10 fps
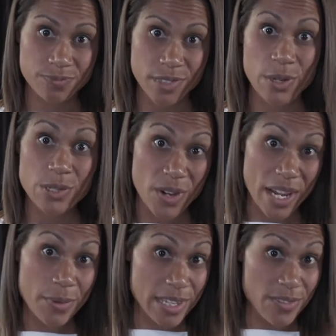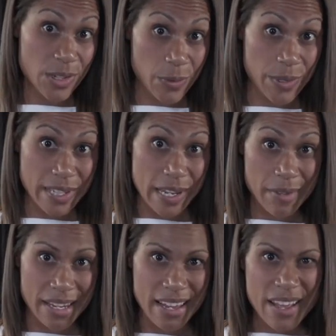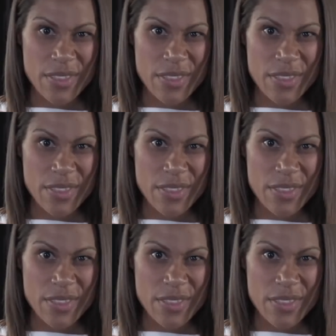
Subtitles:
You can try it with even your worst enemy.